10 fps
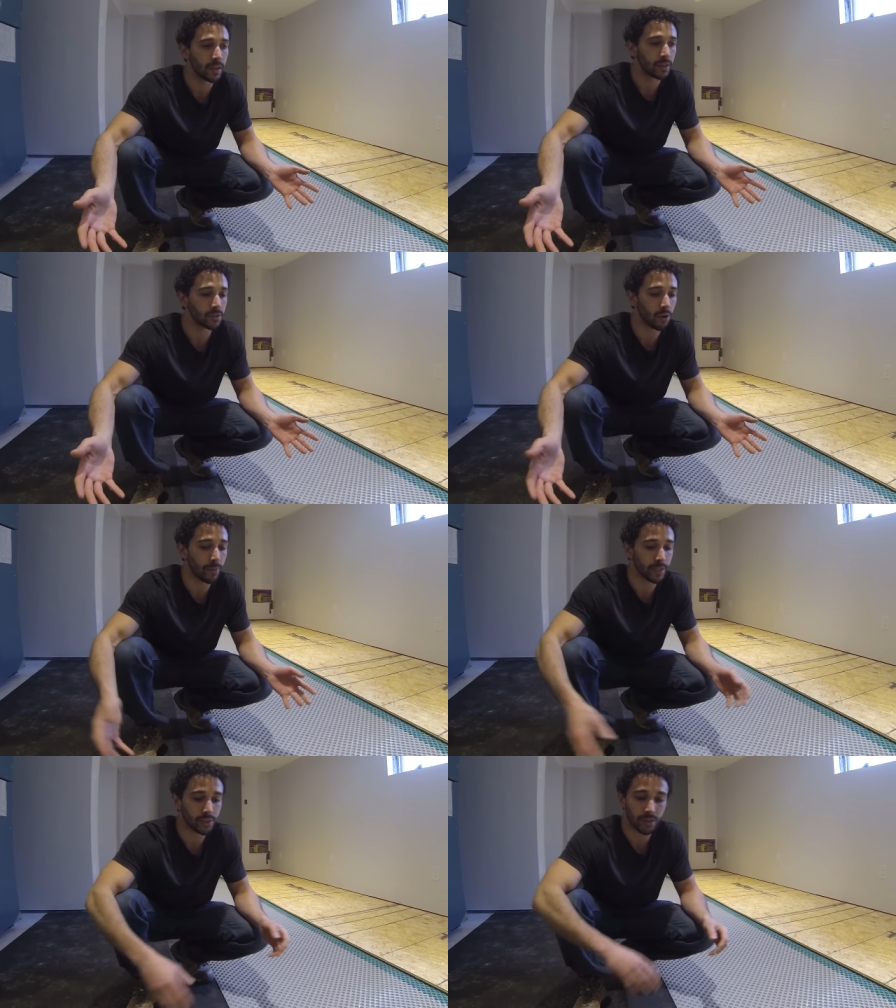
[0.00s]
So
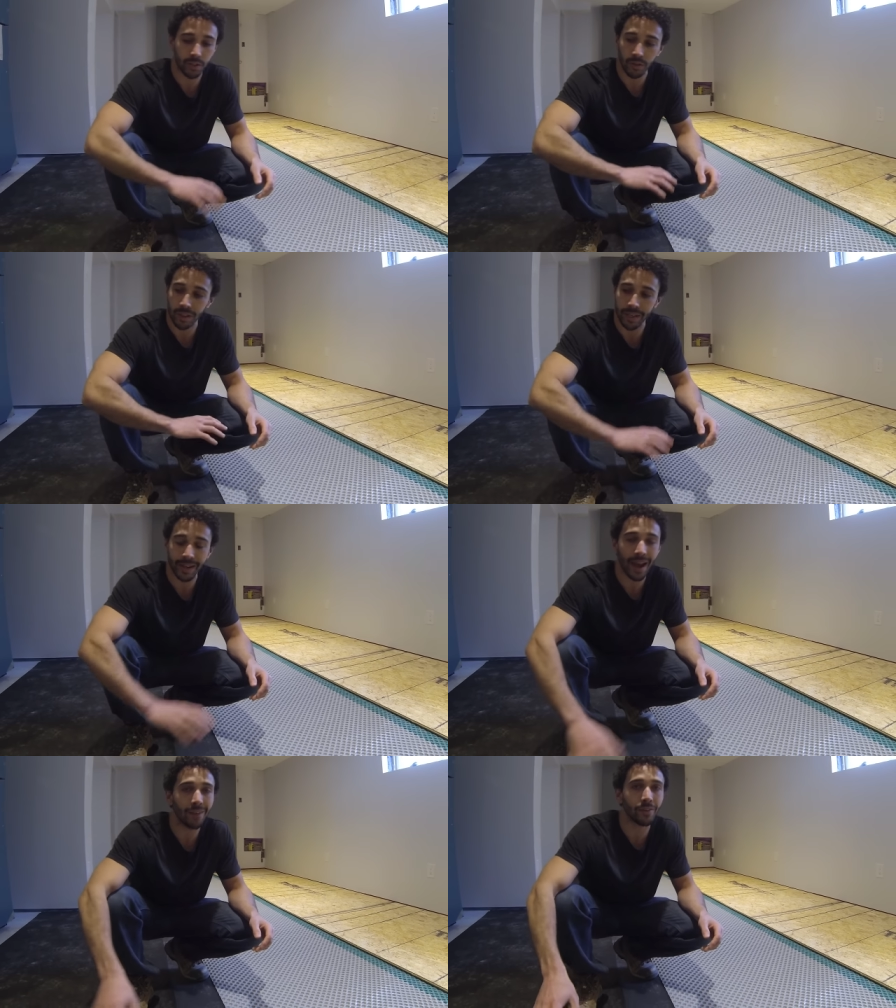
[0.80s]
make sure that you
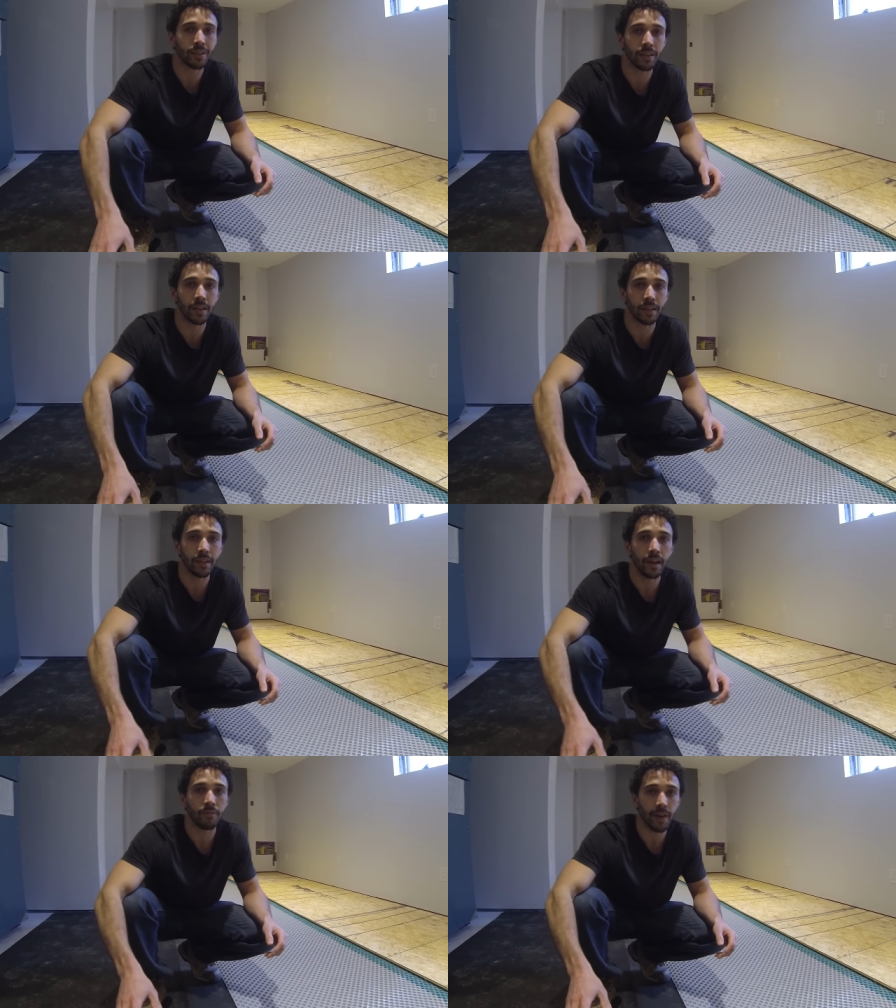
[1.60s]
clean
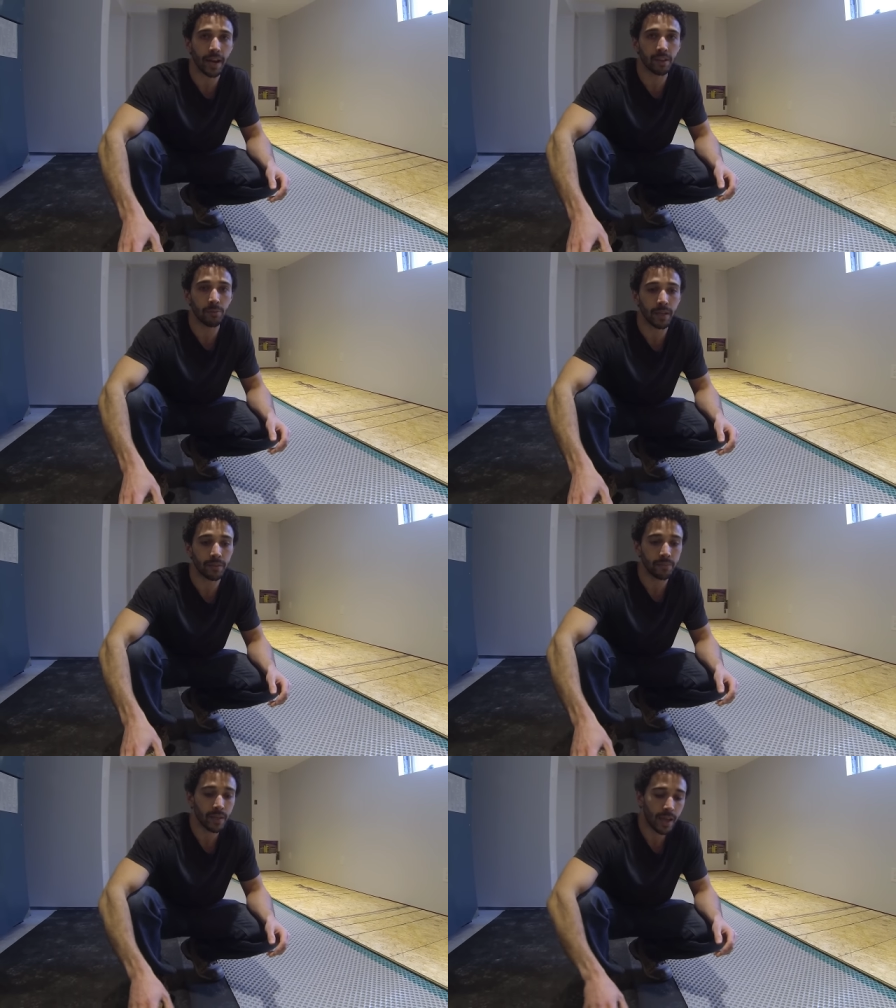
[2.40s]
everything, vacuum
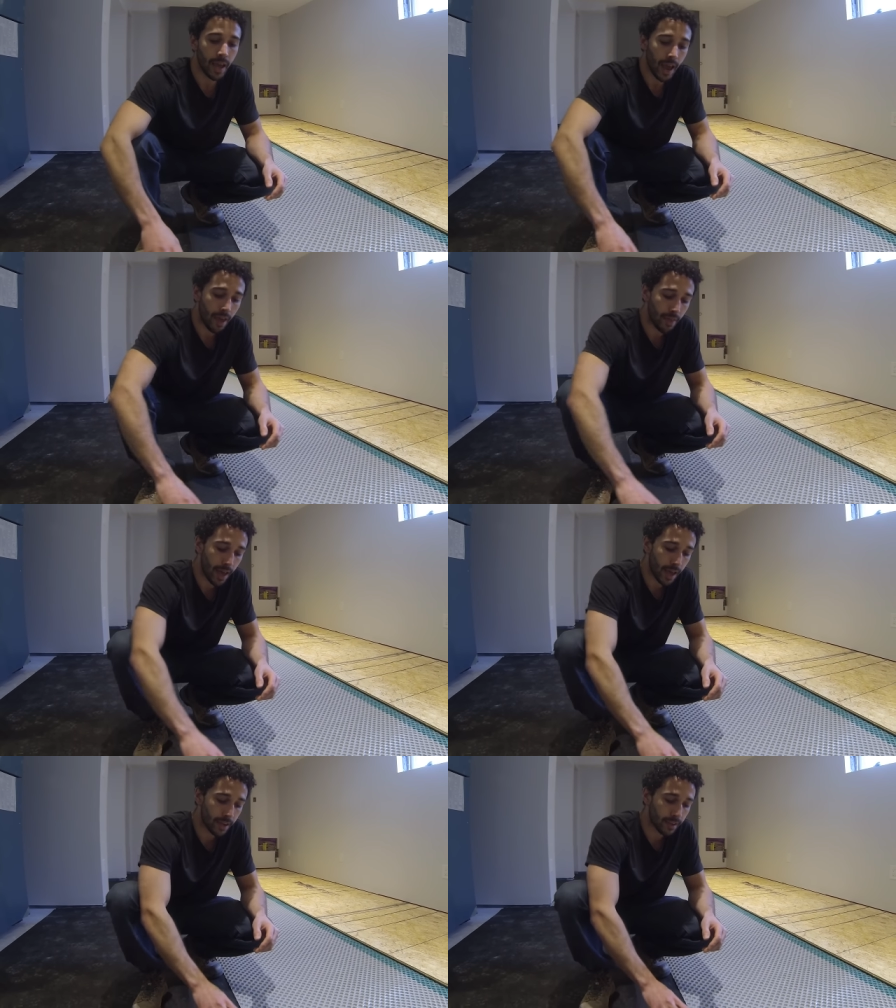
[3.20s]
it, and
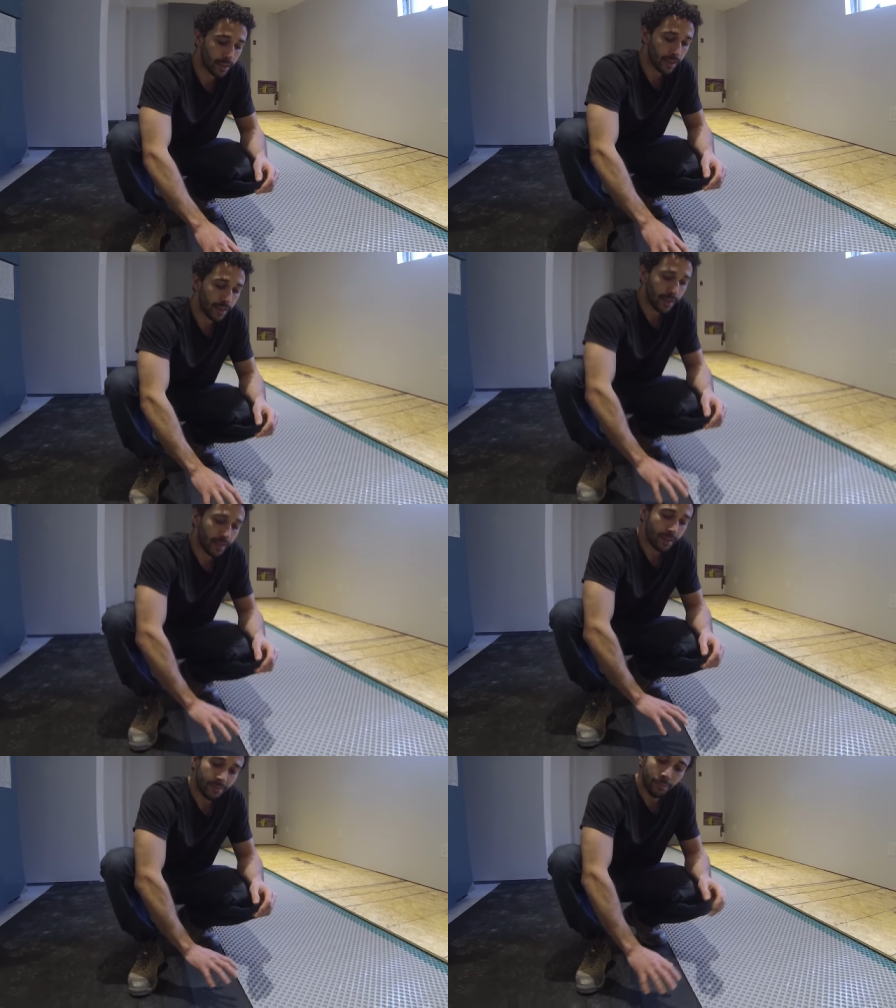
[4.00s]
then
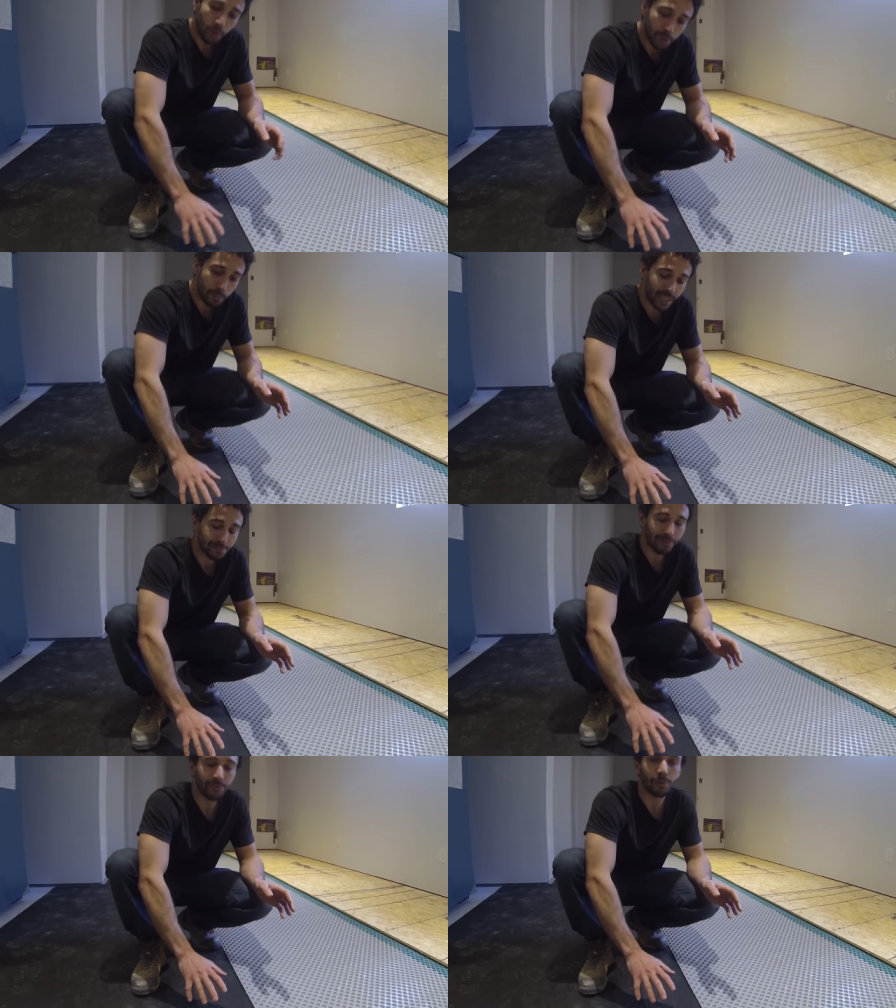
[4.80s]
most
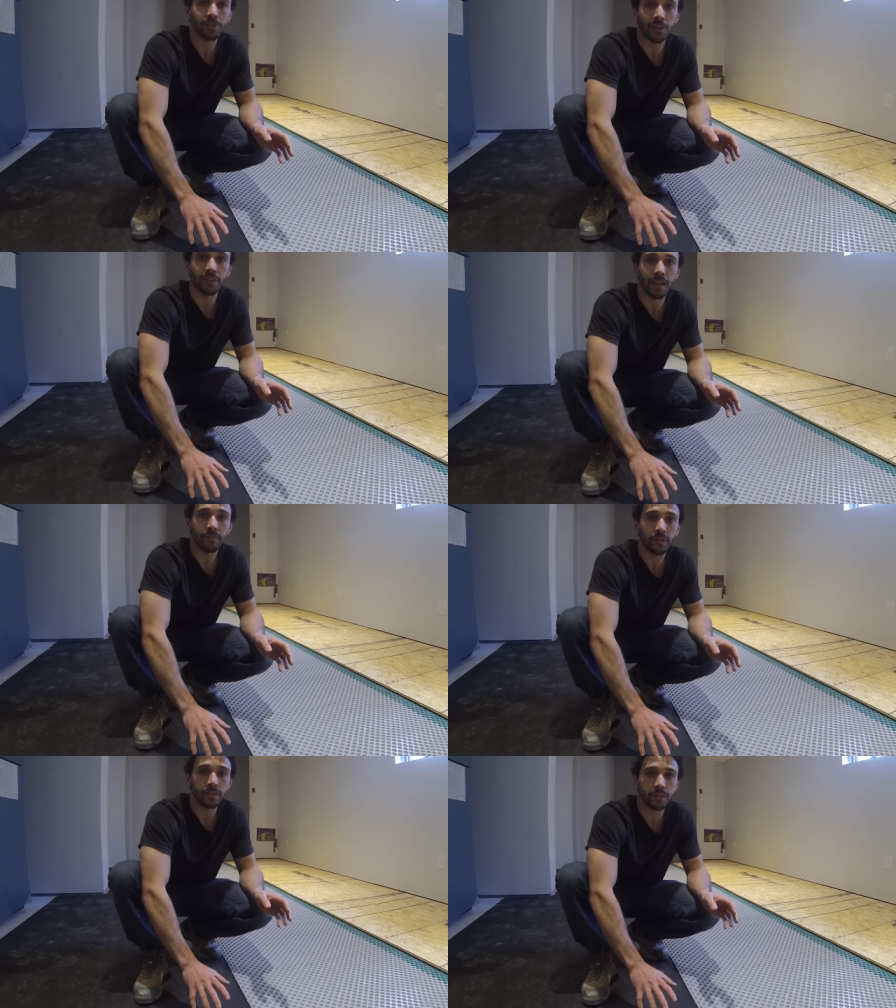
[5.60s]
basement floors aren't
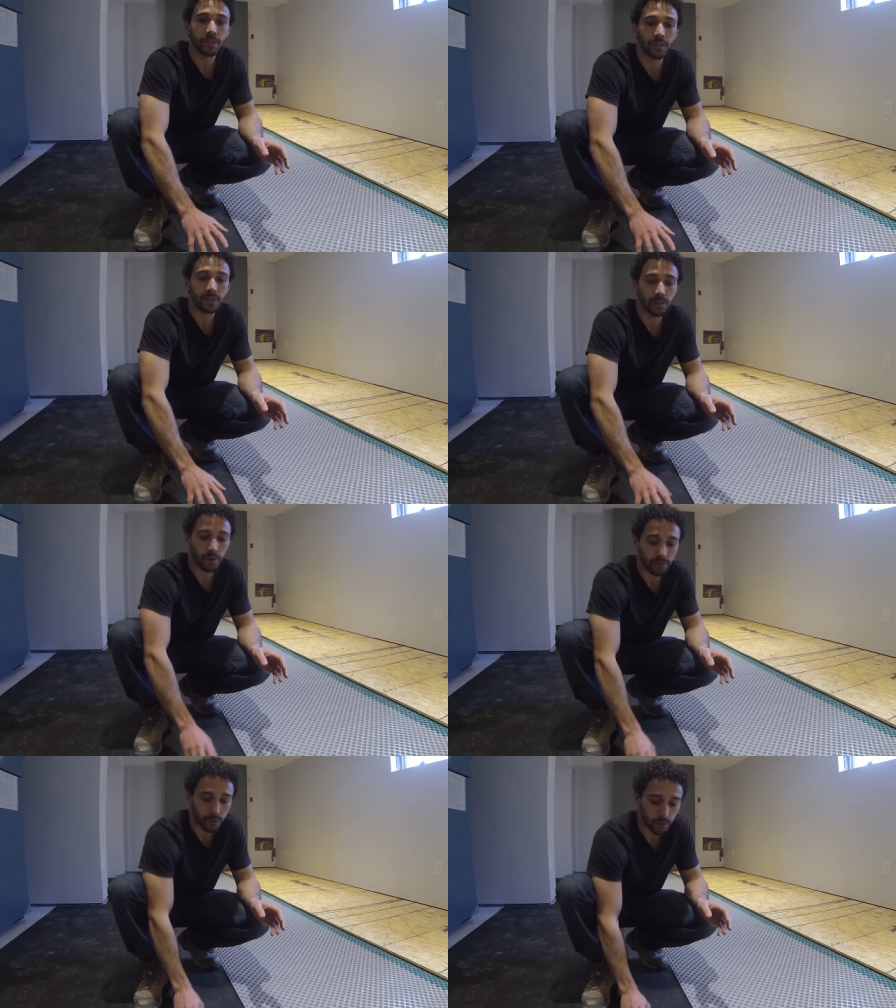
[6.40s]
level, so
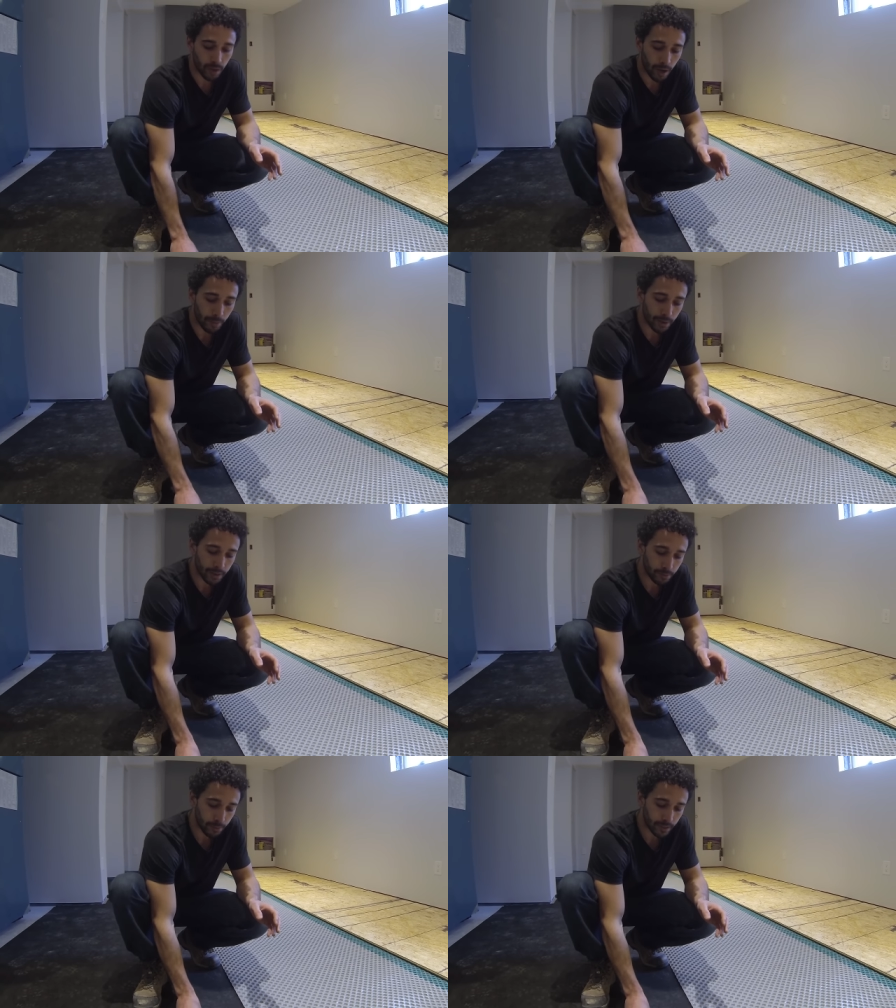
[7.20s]
if you do not
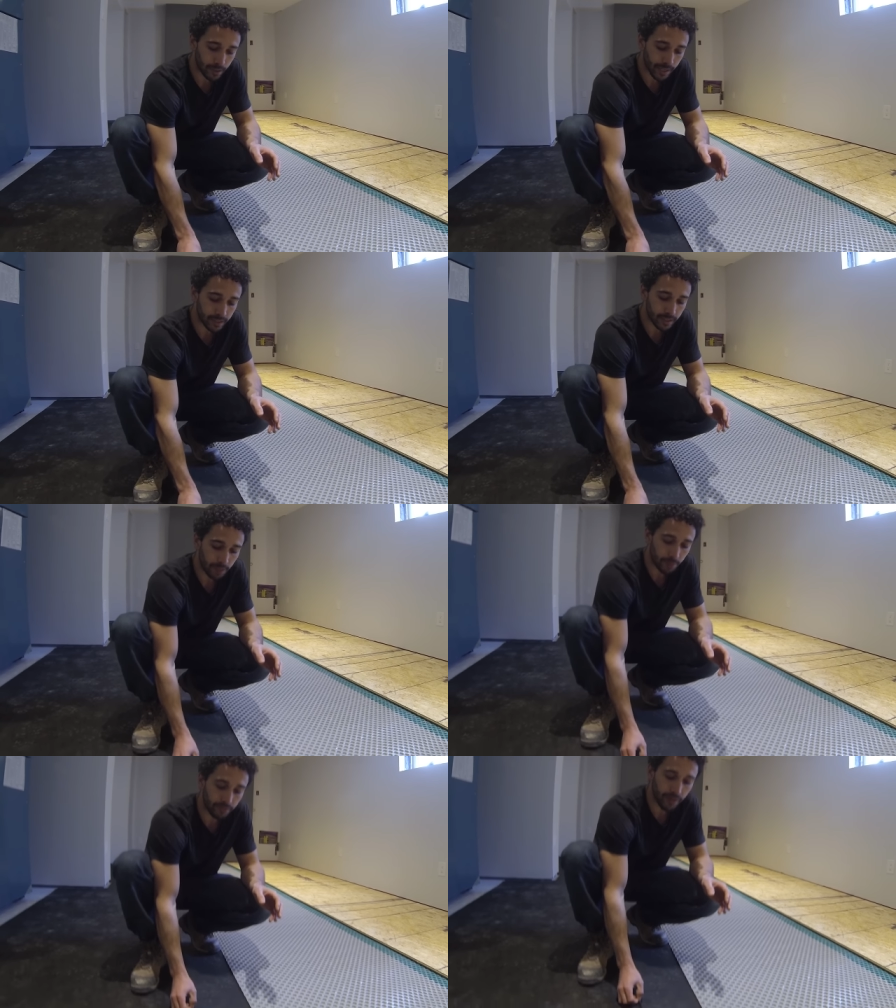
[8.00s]
put, put the
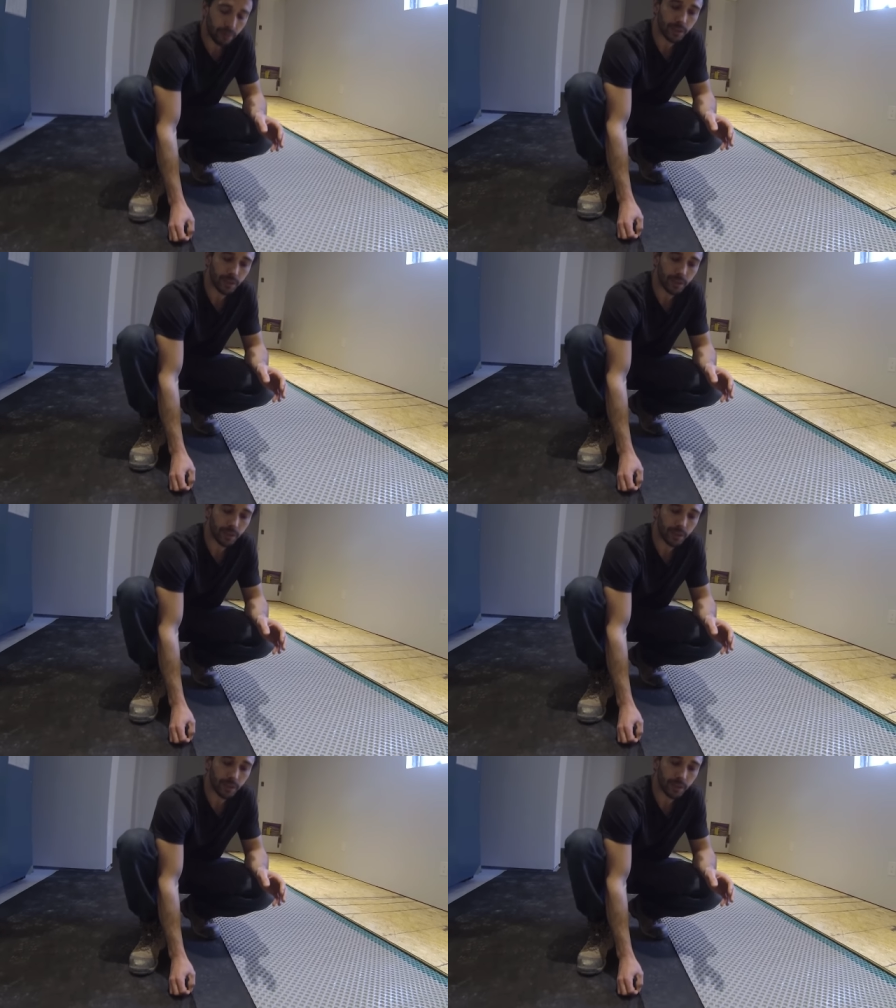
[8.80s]
landscaping fabric